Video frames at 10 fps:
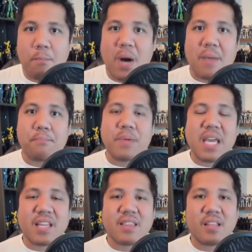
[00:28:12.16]
by
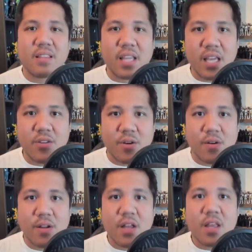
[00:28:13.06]
being the
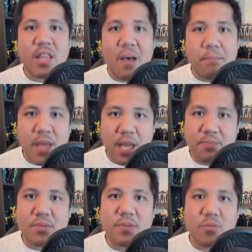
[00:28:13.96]
leader that
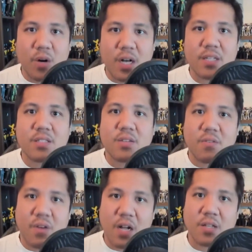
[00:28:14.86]
people want to
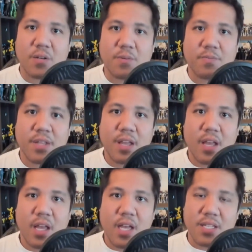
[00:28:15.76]
follow.
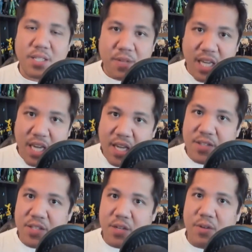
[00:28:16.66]
And some key
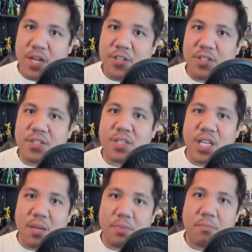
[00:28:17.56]
considerations to
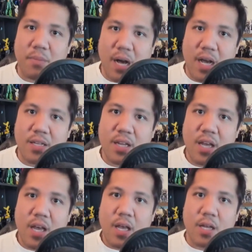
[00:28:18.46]
keep in mind
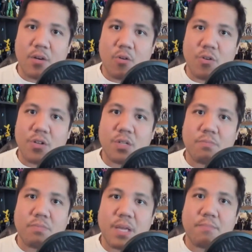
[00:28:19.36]
in order to
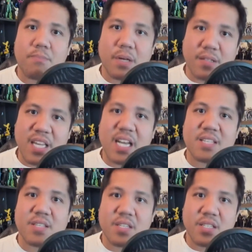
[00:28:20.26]
be building
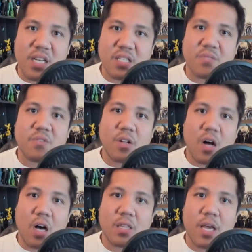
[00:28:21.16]
a successful
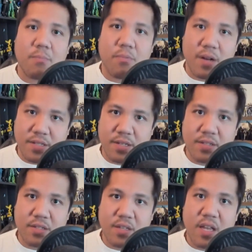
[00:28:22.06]
online
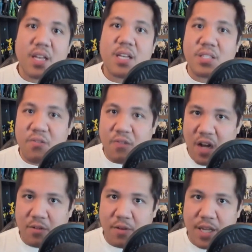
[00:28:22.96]
presence is the
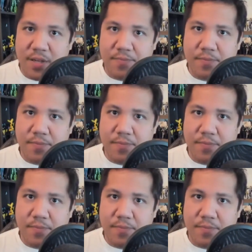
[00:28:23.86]
following.